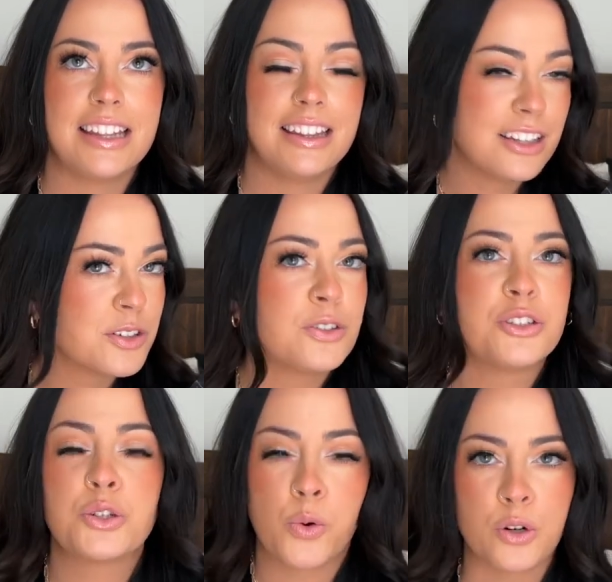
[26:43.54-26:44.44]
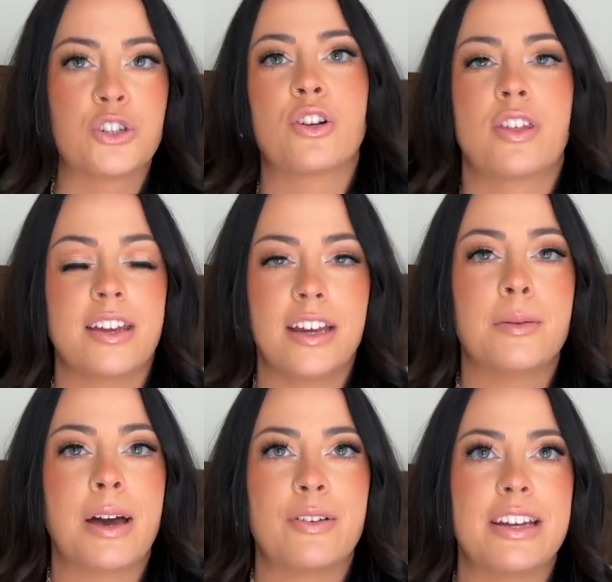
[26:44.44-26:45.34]
literal torture thinking
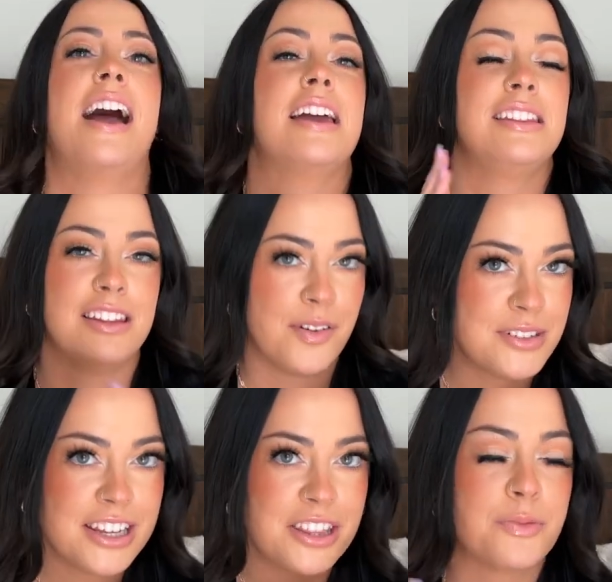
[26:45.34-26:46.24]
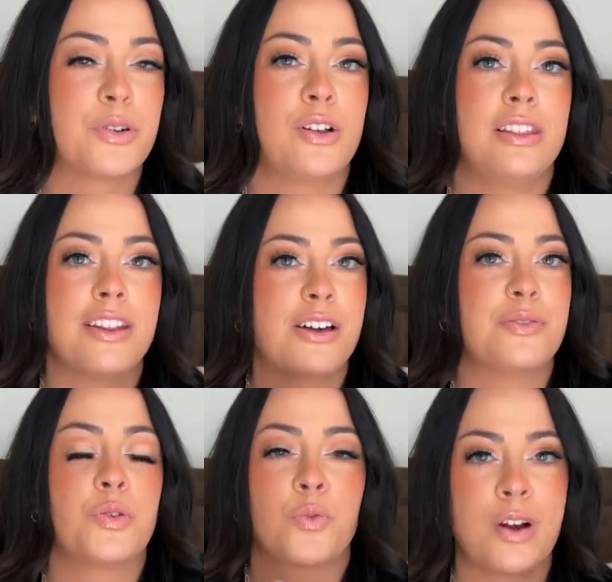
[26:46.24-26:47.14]
about it. I loved it. There were a lot of
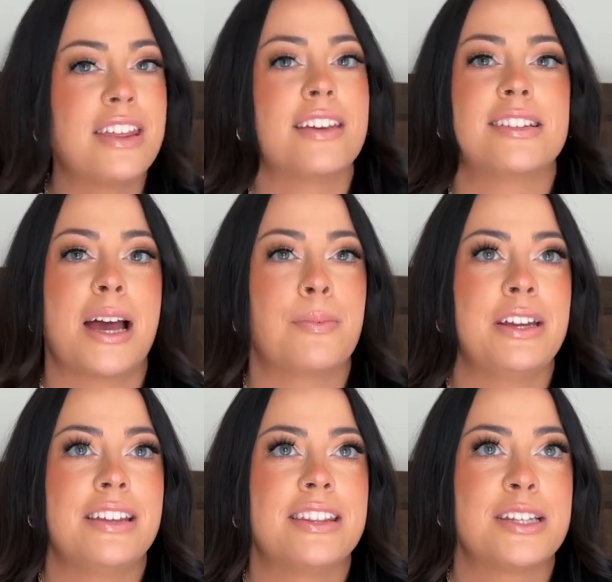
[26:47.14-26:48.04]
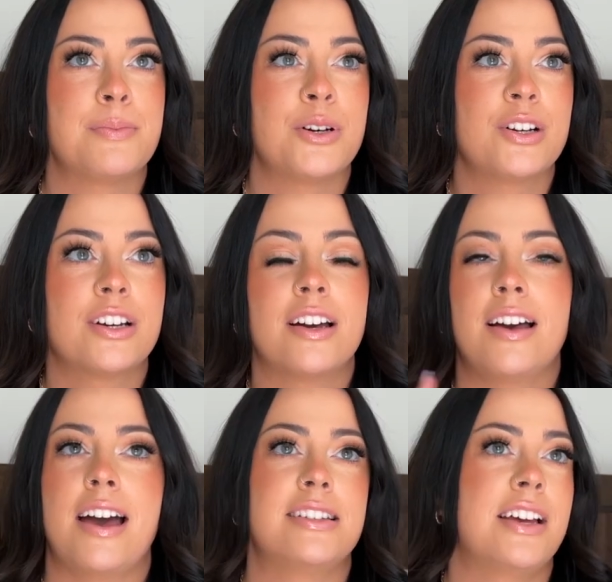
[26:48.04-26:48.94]
great things happening in this book.
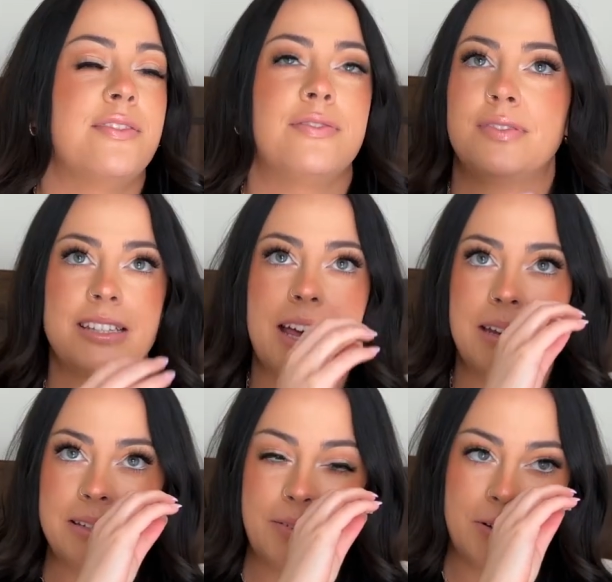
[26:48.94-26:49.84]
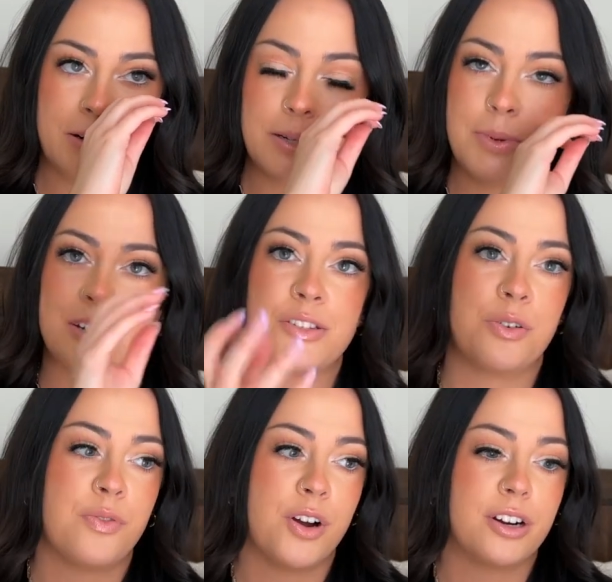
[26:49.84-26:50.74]
As I've said, as I've talked about it so
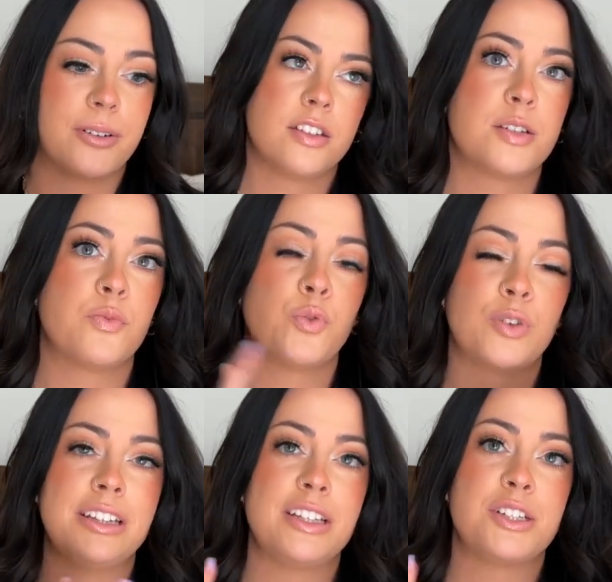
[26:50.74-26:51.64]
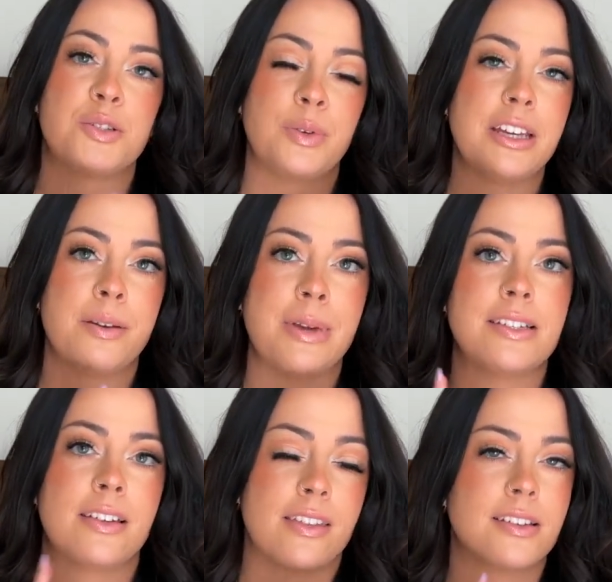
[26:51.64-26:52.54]
far, some really sweet and
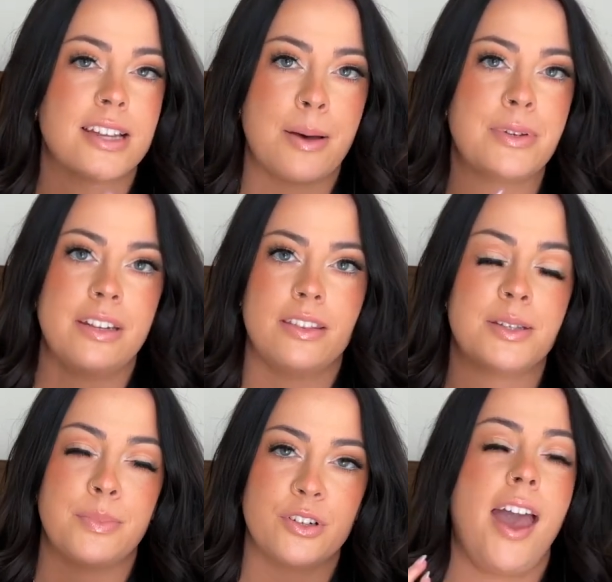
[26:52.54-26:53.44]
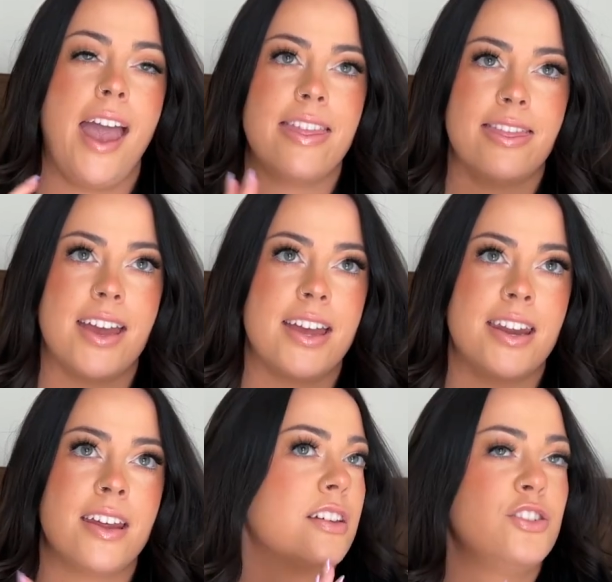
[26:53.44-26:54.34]
amazing things happened in this book. And
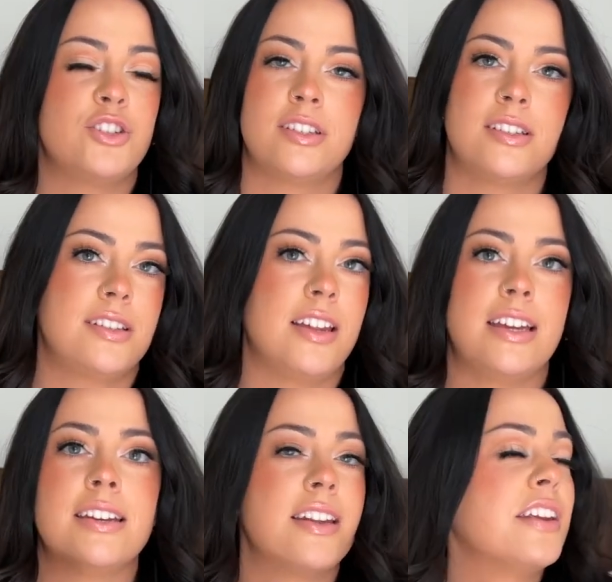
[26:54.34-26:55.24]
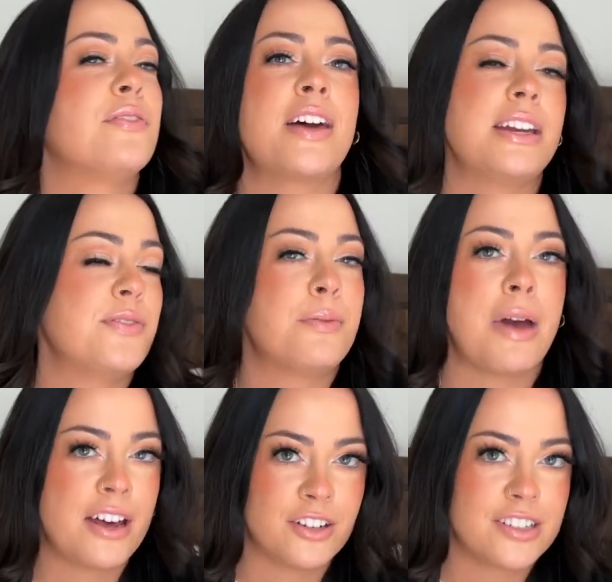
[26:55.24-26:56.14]
then just like none of that even
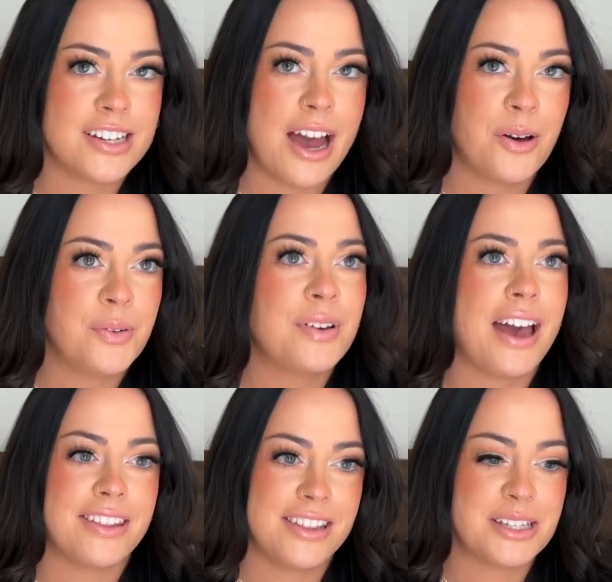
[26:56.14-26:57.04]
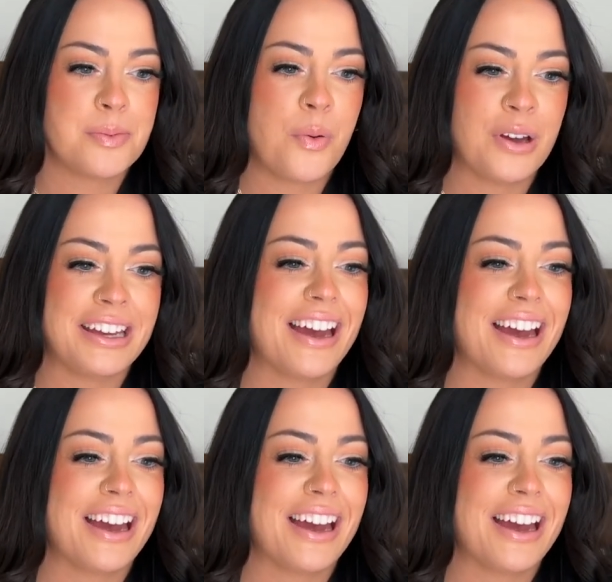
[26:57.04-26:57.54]
matters now at this point.